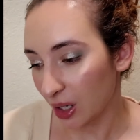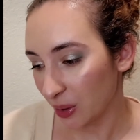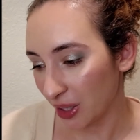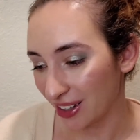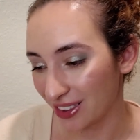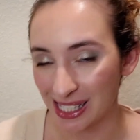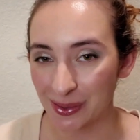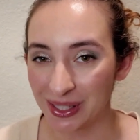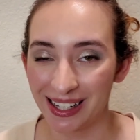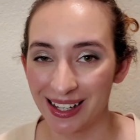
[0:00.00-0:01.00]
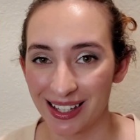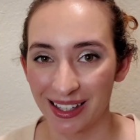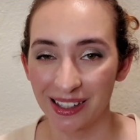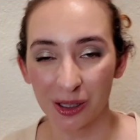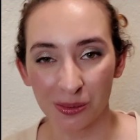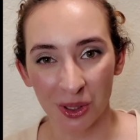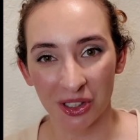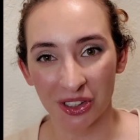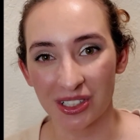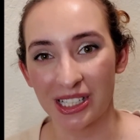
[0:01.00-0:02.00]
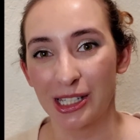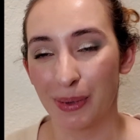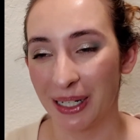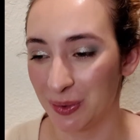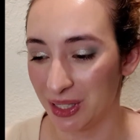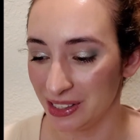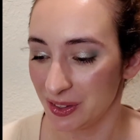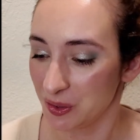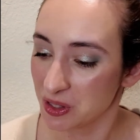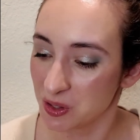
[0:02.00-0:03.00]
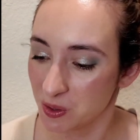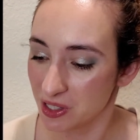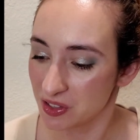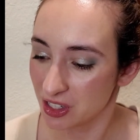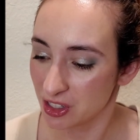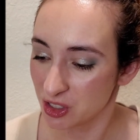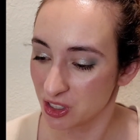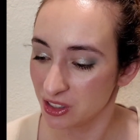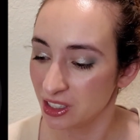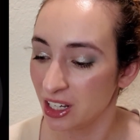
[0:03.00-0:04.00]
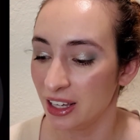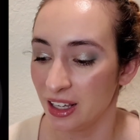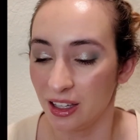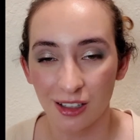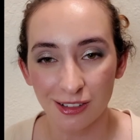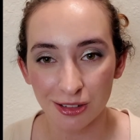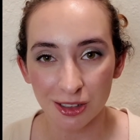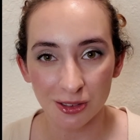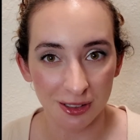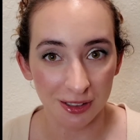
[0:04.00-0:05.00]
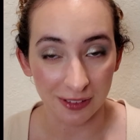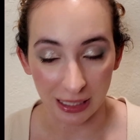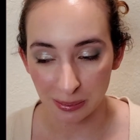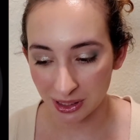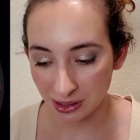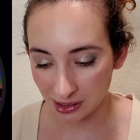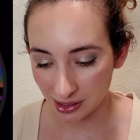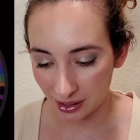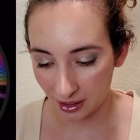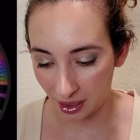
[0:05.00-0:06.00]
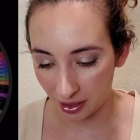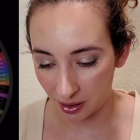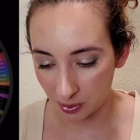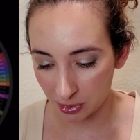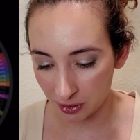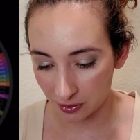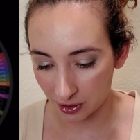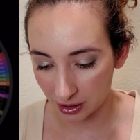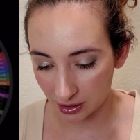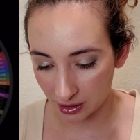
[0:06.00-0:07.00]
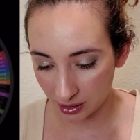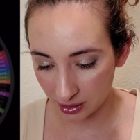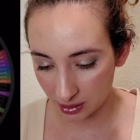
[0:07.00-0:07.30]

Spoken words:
Okay, this one is a Gilmore Girls inspired one, so it's Suki's Kitchen, colorful or vibrant. That will be fun.